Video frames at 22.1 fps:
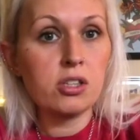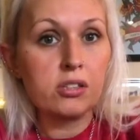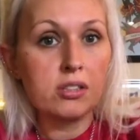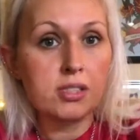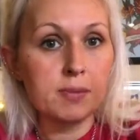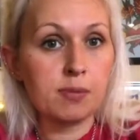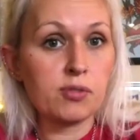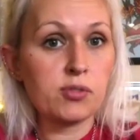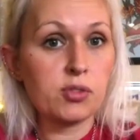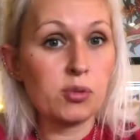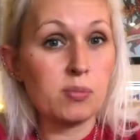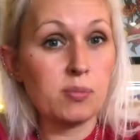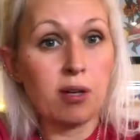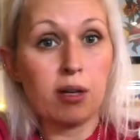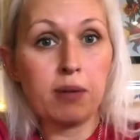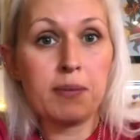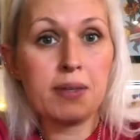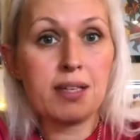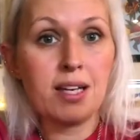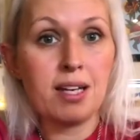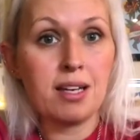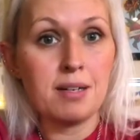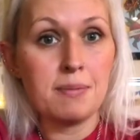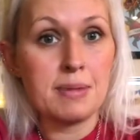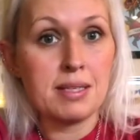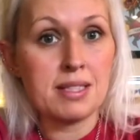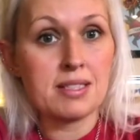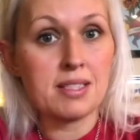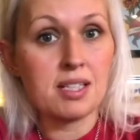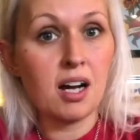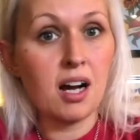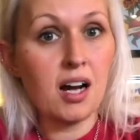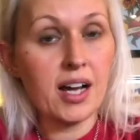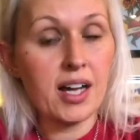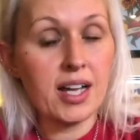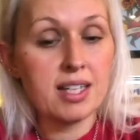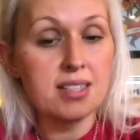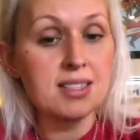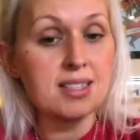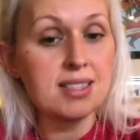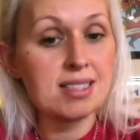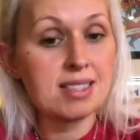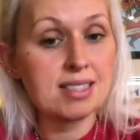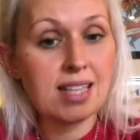some of you might be getting a bit tired
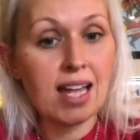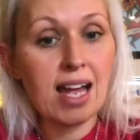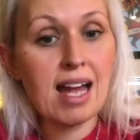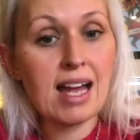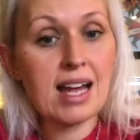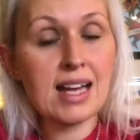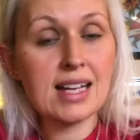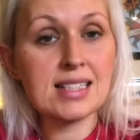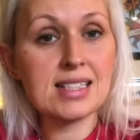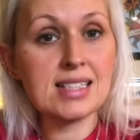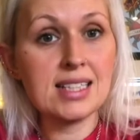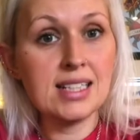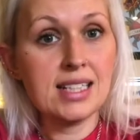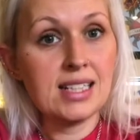and sad,